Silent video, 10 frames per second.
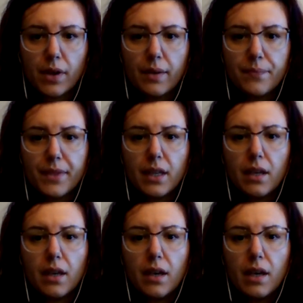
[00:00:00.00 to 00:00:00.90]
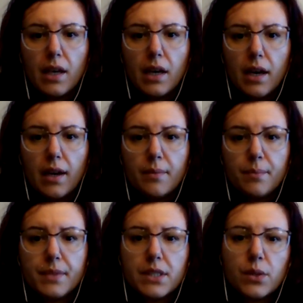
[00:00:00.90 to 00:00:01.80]
Okay.
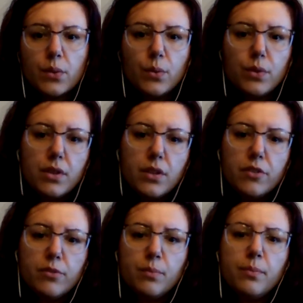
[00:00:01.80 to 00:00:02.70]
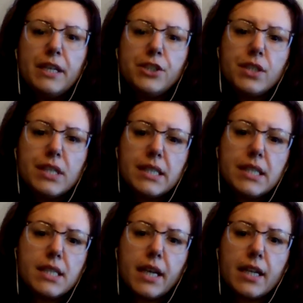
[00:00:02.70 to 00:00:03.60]
So you mentioned a
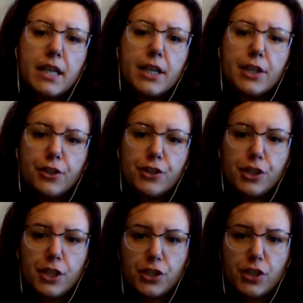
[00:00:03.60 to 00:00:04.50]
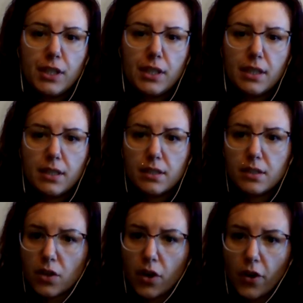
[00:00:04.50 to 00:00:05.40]
study in your cheat sheet, and
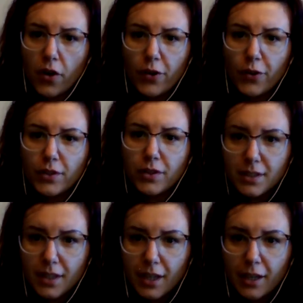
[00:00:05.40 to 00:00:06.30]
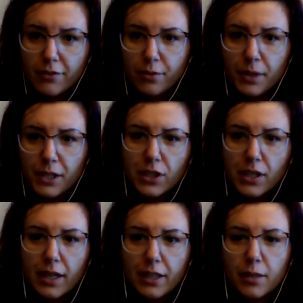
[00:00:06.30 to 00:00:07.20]
it's called
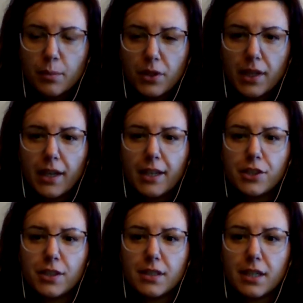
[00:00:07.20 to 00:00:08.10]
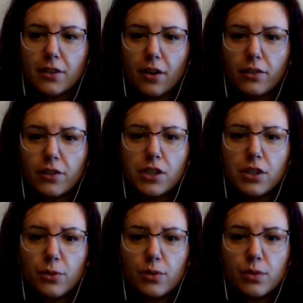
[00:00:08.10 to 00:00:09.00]
Information and Communication Technology
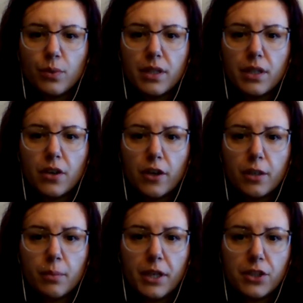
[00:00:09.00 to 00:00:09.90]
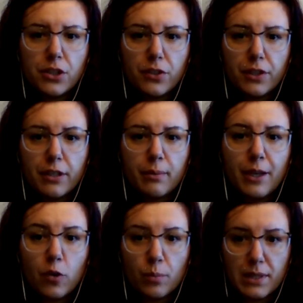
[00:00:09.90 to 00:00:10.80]
Use Within Occupational
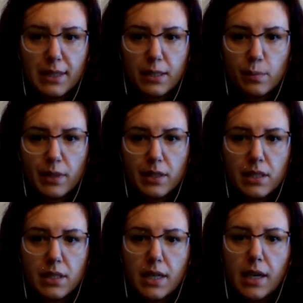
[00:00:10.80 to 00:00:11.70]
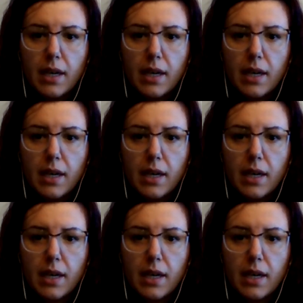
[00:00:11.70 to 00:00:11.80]
Therapy Home Assessments.